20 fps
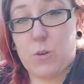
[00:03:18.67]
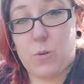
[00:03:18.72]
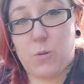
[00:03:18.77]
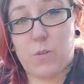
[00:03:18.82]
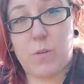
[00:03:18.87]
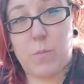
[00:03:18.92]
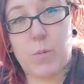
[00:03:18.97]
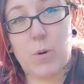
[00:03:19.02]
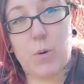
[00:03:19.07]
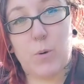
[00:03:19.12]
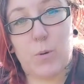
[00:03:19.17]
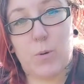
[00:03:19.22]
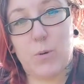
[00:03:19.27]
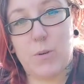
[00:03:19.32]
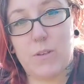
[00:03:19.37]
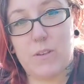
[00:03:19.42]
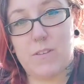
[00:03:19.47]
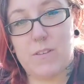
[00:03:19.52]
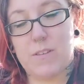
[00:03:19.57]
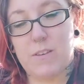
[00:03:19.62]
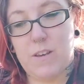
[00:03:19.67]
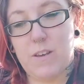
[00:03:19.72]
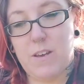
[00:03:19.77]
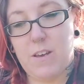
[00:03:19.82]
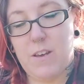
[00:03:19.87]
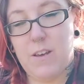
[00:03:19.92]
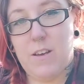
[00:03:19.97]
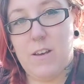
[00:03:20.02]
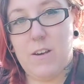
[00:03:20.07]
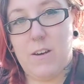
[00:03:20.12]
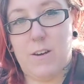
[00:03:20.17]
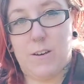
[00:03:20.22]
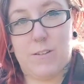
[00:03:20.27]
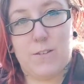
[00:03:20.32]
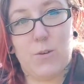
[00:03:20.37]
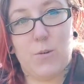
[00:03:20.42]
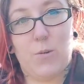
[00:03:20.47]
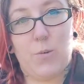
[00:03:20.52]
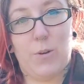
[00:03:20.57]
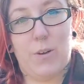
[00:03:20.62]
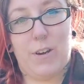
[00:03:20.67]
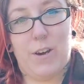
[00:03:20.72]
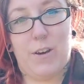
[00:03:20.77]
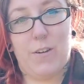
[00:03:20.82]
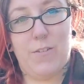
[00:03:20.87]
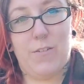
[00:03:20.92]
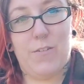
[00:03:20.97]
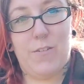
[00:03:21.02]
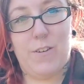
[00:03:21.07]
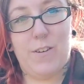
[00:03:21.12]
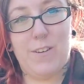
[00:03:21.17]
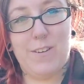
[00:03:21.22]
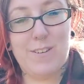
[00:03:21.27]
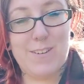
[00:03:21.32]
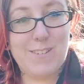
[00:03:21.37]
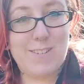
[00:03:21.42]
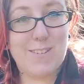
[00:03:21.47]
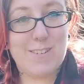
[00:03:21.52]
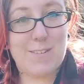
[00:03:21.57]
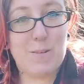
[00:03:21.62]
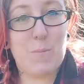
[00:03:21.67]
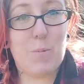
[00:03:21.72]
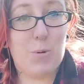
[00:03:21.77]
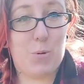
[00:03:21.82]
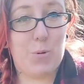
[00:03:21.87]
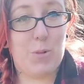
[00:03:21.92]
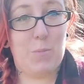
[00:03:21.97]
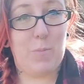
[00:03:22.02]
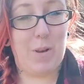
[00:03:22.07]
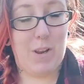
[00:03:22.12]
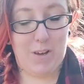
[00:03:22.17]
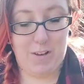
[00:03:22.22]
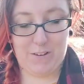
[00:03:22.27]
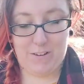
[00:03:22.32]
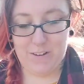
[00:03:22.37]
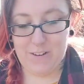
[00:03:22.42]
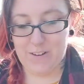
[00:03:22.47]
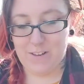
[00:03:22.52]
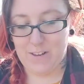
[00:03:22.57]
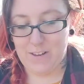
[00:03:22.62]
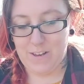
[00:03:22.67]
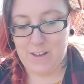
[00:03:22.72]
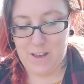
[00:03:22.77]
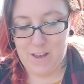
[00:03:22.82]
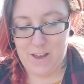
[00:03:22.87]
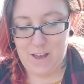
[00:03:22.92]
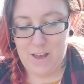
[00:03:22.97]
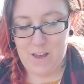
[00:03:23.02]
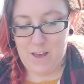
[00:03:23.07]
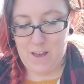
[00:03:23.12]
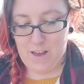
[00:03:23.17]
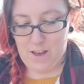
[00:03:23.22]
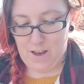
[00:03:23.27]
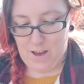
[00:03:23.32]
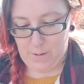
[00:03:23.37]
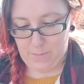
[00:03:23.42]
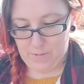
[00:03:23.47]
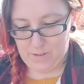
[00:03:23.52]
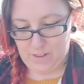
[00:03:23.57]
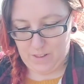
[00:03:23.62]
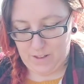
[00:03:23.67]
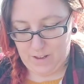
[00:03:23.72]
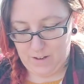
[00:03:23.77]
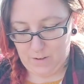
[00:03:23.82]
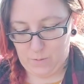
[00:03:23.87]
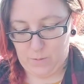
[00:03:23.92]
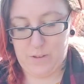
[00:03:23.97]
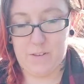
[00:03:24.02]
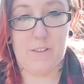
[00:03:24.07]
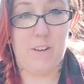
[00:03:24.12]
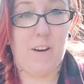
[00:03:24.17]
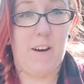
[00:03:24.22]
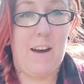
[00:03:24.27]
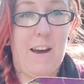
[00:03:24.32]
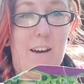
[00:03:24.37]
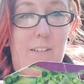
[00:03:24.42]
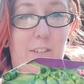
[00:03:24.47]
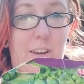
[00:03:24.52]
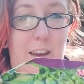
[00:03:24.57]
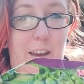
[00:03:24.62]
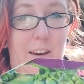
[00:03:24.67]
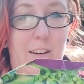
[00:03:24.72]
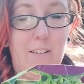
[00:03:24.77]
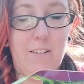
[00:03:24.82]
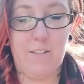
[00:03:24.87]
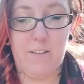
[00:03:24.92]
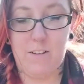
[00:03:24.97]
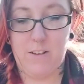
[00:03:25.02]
your supports are tall enough to support the plant. So these ones that I have here,